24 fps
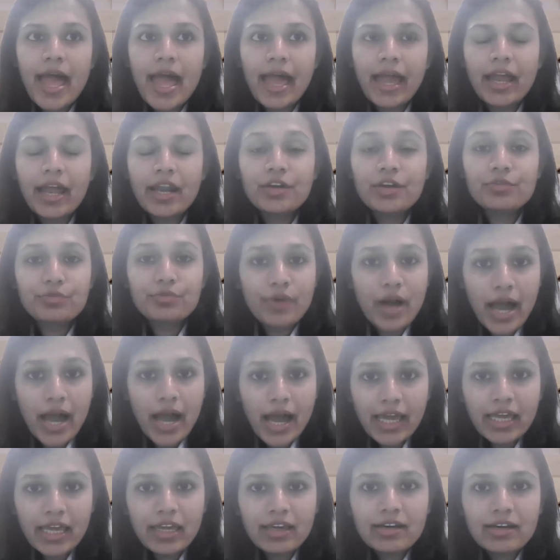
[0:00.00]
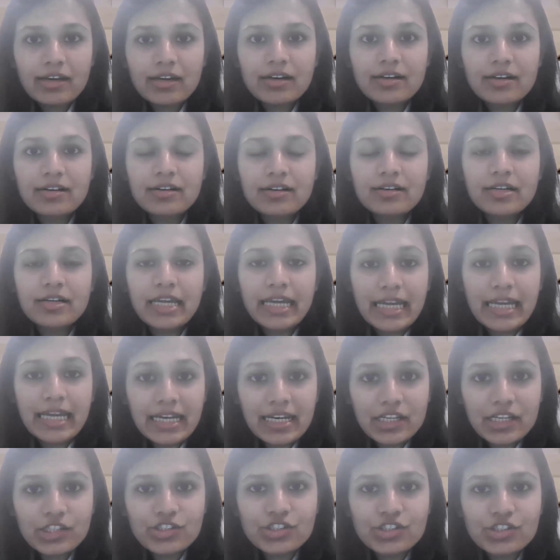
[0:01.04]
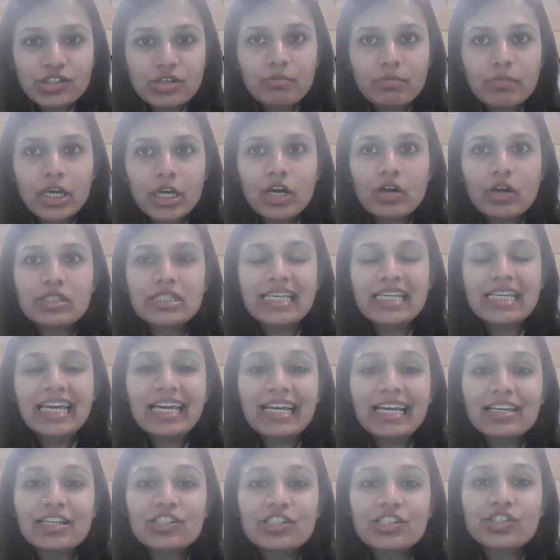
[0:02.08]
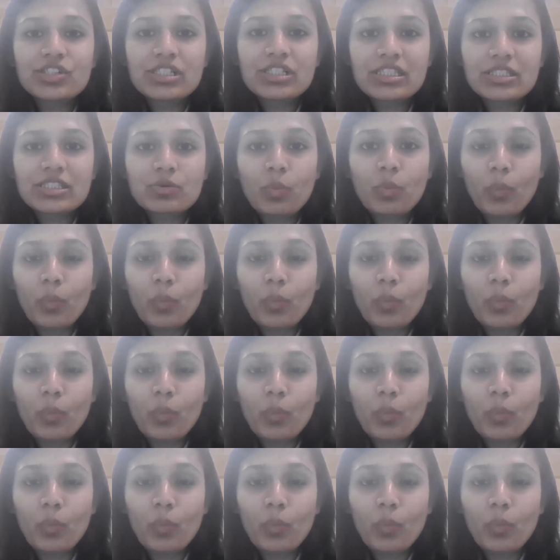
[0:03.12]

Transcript: And why English? Because English is